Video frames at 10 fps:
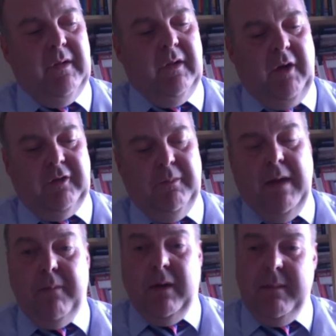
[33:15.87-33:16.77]
lots of
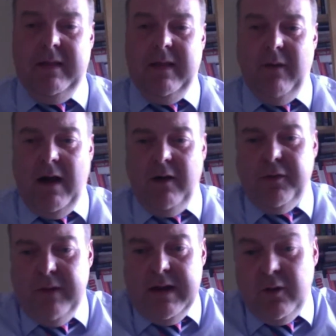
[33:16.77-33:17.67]
people. I mean, there are
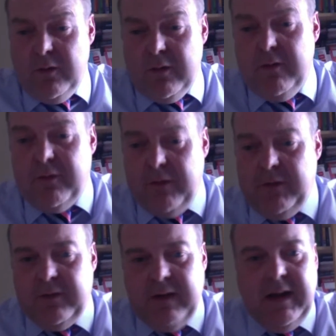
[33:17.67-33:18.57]

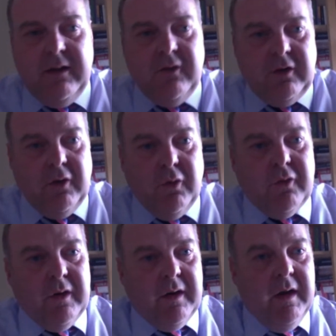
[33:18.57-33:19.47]
315
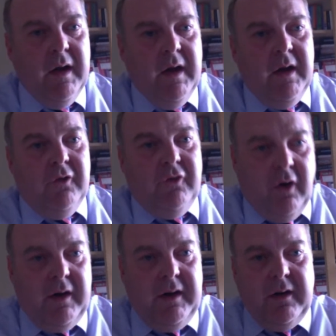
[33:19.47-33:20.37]
children
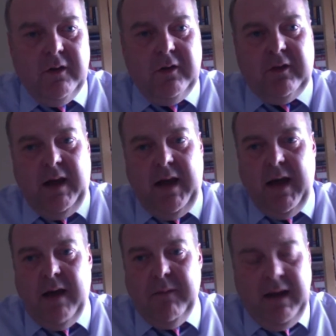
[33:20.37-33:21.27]
joining us
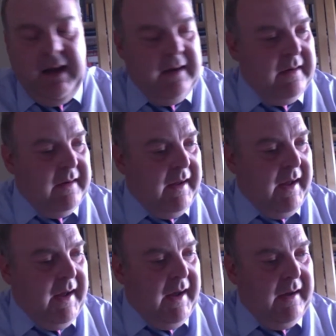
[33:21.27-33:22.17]
in
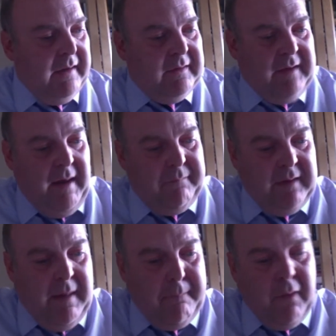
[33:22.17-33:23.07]

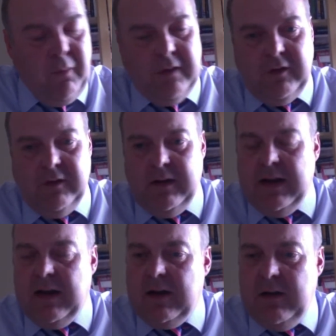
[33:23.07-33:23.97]
September, which is
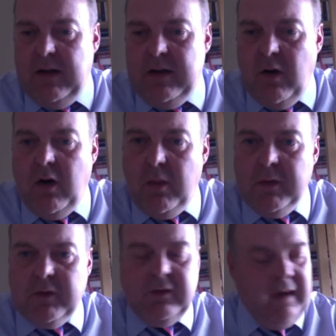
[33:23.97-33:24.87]
an
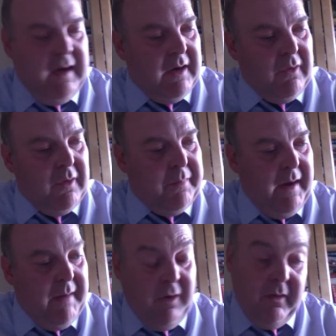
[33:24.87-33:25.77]
enormous year group.
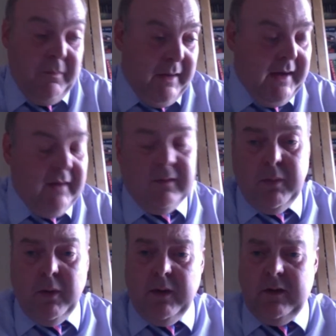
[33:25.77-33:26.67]
Not the
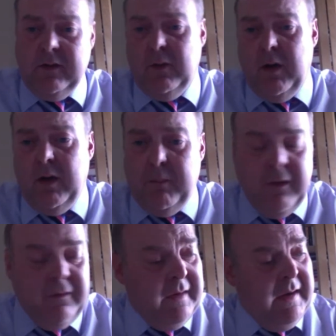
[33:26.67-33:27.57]
biggest, but because the one
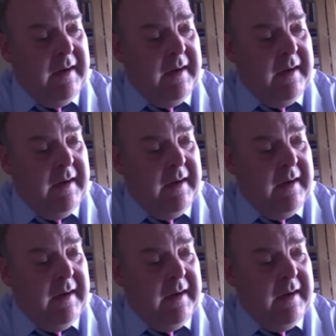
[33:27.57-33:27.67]
above